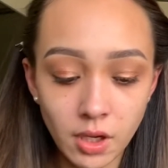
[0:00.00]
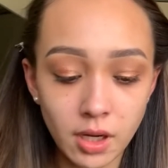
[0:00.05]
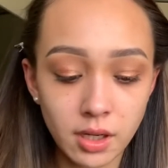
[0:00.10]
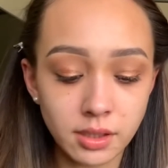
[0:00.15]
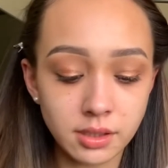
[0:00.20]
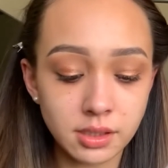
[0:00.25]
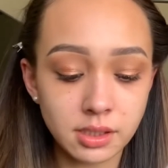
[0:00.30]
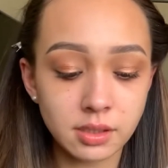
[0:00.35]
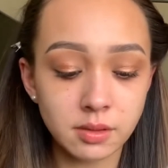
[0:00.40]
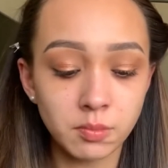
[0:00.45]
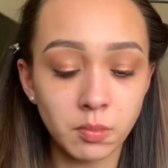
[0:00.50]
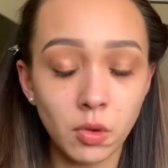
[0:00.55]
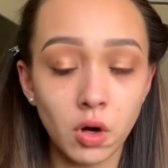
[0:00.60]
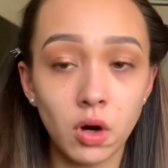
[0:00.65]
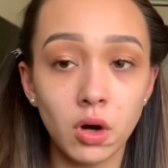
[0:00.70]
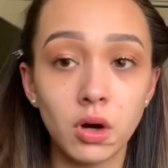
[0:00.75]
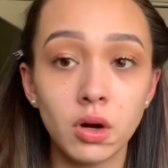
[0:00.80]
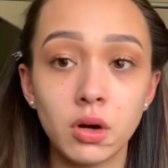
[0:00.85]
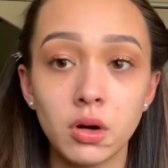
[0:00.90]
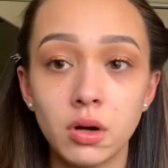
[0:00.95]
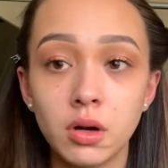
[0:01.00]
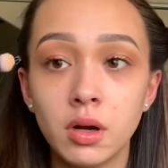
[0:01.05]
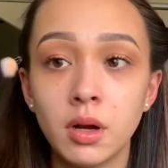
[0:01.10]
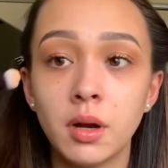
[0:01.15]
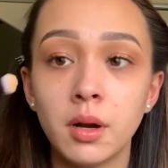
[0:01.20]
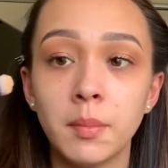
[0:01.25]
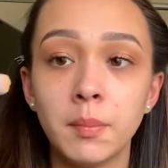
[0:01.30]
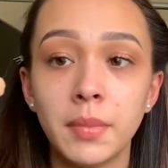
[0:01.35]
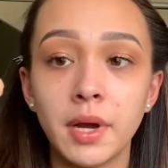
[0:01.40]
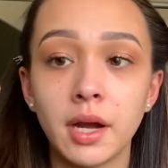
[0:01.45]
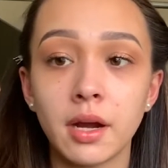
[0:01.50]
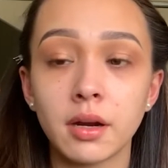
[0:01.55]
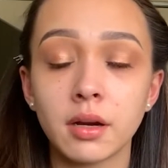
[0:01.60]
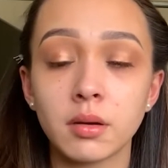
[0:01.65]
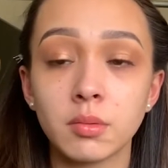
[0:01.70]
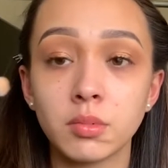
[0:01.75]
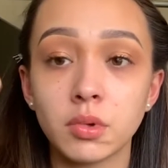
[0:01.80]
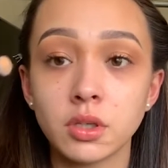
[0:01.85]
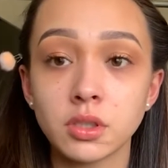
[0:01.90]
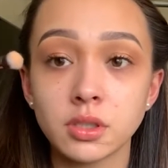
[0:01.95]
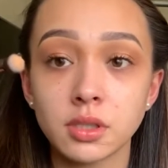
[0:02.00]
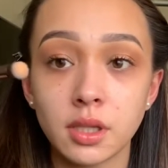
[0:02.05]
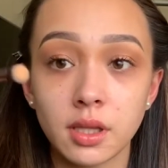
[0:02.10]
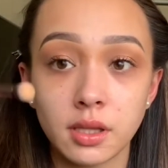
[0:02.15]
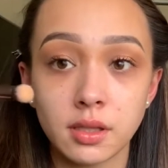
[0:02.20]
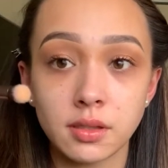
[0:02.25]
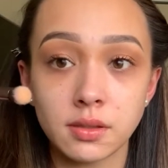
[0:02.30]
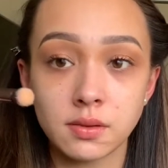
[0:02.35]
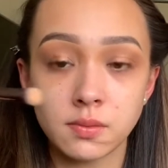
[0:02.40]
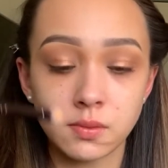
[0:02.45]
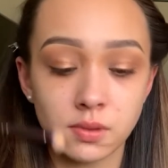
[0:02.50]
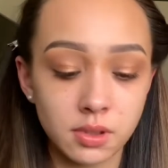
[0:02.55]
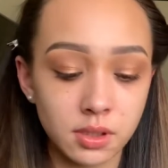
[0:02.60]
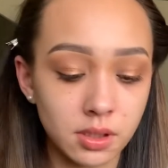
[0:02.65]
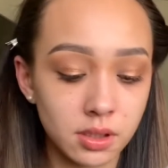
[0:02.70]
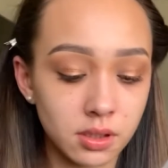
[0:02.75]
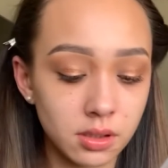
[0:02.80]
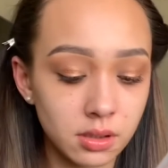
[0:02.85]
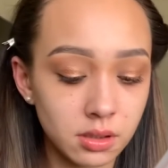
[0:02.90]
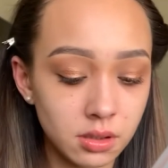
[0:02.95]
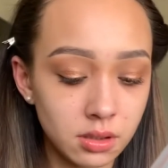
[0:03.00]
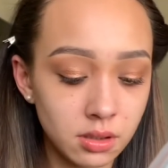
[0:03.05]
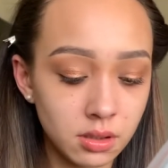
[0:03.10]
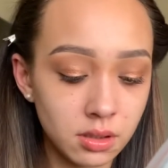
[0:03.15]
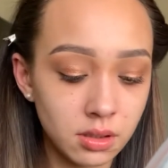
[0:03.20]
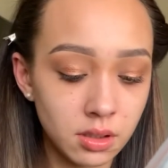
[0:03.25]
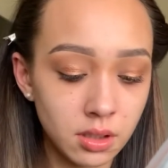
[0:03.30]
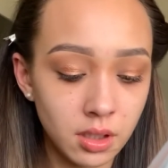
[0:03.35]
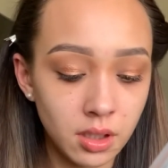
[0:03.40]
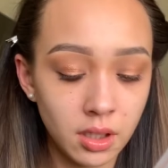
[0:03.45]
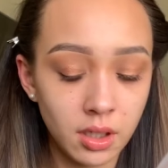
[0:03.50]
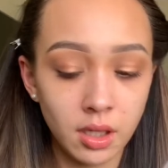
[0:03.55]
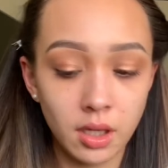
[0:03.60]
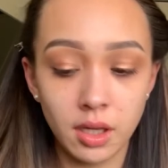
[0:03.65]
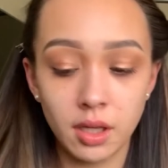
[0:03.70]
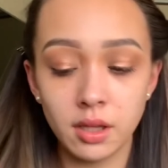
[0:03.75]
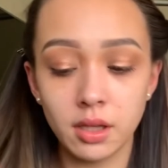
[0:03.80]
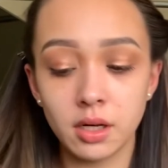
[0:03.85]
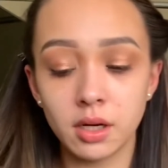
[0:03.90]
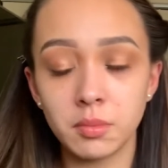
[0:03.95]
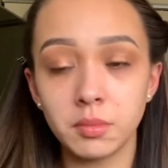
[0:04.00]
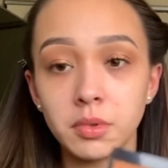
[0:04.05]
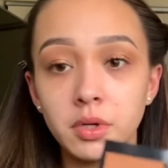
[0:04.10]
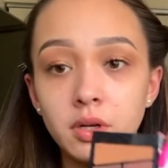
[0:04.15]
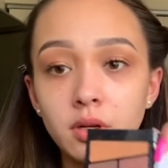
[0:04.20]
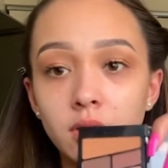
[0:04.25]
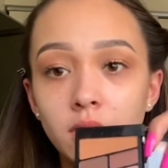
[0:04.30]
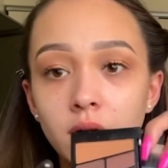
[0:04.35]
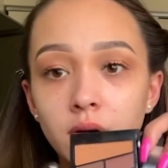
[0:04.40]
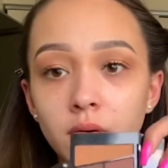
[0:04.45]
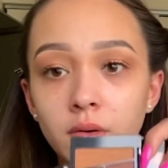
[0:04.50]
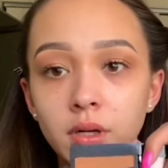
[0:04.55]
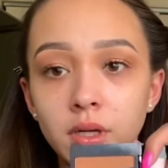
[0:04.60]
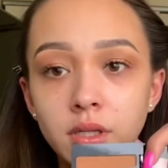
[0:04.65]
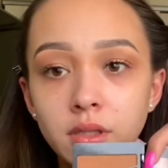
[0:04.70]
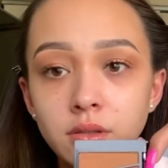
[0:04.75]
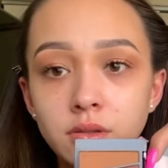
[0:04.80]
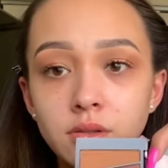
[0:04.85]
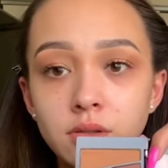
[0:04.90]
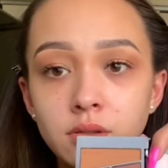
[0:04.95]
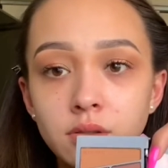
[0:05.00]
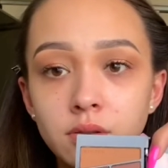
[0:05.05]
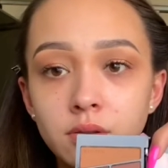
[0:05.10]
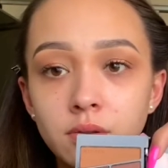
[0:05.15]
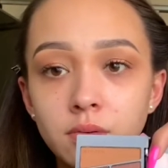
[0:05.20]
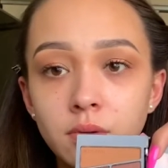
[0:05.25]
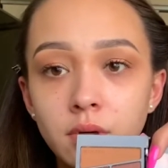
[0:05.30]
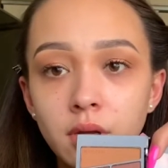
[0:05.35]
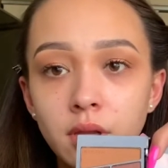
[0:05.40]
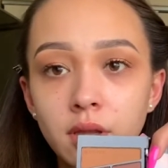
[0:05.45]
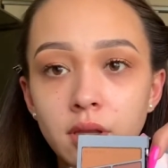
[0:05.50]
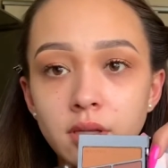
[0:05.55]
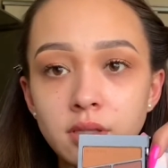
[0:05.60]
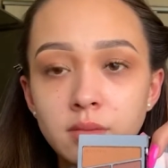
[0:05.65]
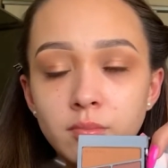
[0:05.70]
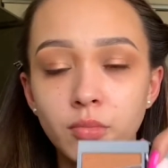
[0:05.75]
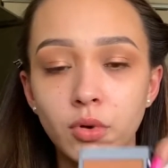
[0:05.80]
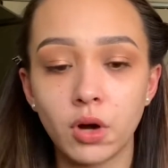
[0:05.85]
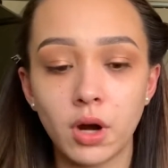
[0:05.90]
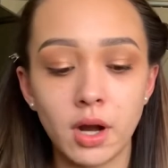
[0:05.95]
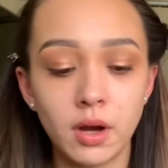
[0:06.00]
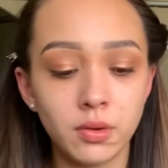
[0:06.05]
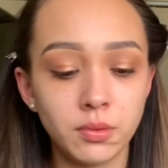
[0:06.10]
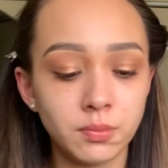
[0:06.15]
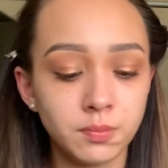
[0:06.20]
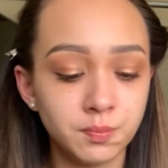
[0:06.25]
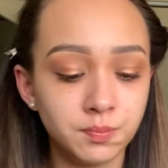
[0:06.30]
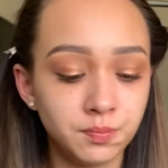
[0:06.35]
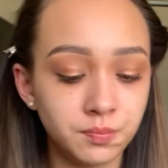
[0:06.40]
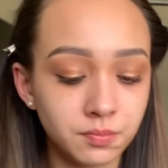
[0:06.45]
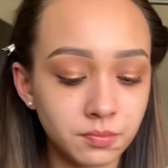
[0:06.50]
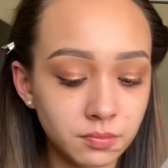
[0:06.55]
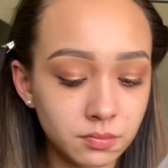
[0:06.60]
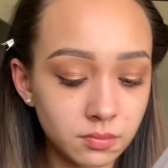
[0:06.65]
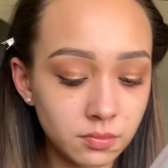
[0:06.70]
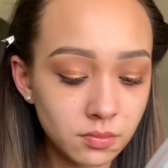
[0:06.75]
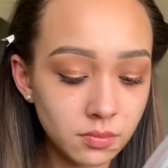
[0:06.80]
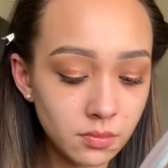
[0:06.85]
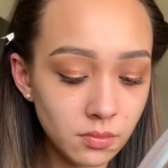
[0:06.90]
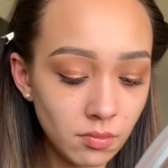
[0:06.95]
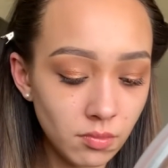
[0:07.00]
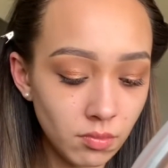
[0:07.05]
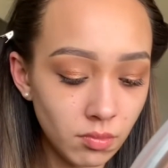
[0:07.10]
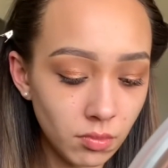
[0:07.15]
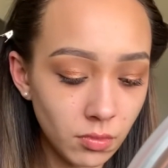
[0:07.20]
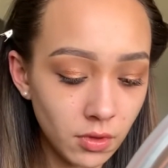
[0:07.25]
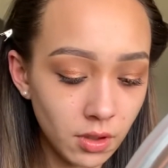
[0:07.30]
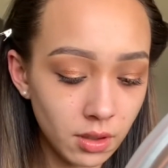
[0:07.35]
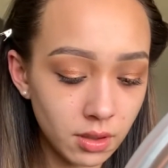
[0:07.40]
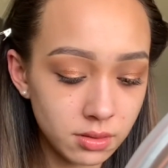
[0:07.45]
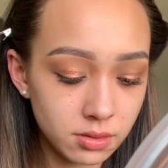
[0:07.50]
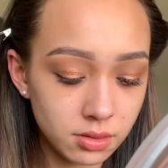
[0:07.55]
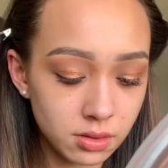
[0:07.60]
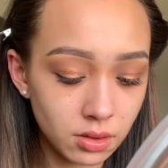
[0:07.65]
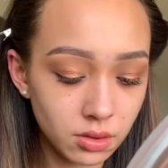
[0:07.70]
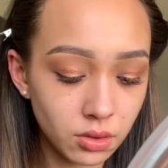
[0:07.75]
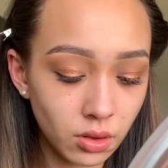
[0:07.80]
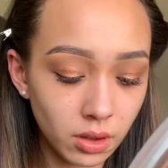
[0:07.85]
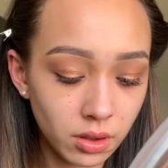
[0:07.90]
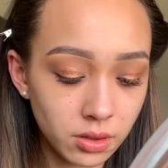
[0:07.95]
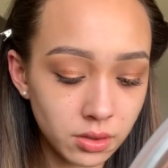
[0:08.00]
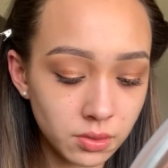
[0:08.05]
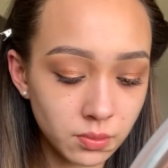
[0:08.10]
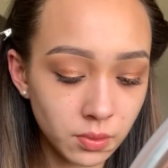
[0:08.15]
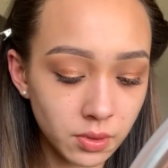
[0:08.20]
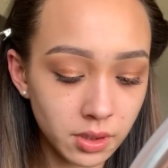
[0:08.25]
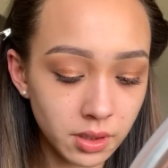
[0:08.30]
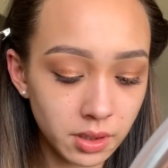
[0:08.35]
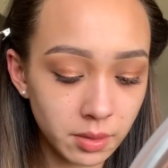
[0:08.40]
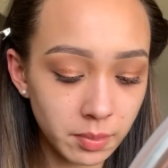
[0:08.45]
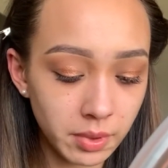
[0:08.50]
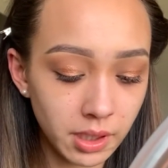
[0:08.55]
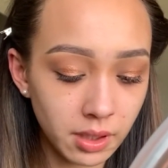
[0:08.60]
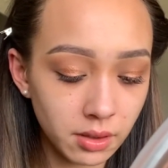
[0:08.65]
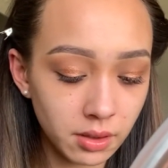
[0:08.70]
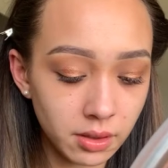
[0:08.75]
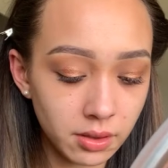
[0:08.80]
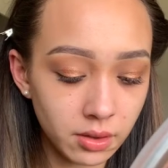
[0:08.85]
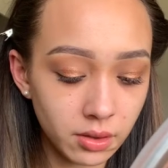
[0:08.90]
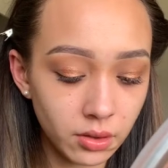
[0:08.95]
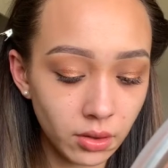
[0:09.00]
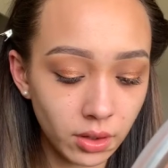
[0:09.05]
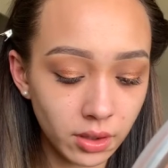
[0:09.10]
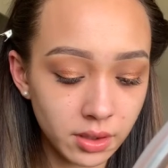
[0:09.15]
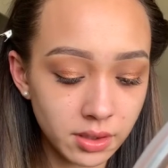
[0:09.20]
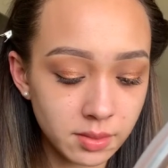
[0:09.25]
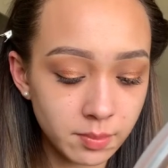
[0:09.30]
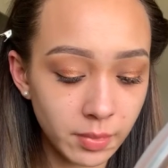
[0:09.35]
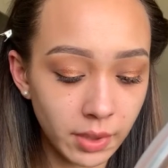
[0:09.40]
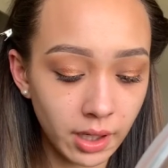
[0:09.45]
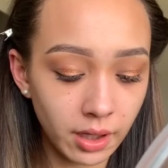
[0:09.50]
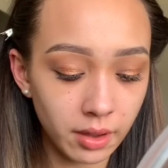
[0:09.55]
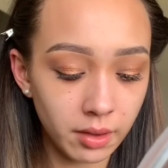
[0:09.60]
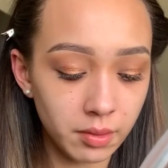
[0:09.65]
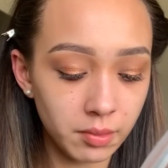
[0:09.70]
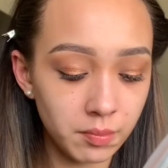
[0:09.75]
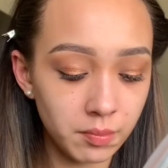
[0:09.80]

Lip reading: a small packer brush like this one here, and then I'm going to go into this brown. It's the darkest one in the palette, the darkest matte.